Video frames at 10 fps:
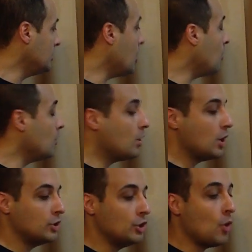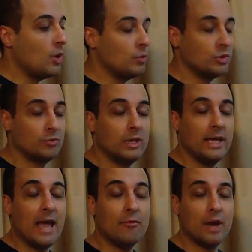no one was
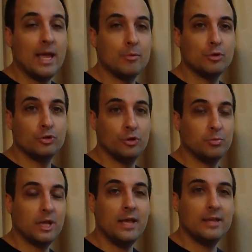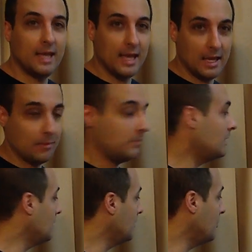really ever able to play the game
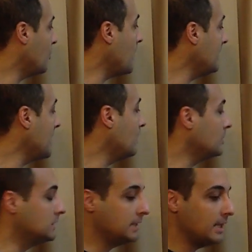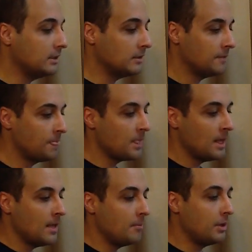the way that it was intended.
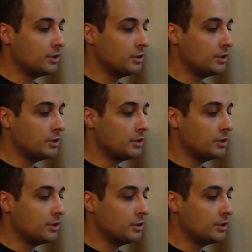But it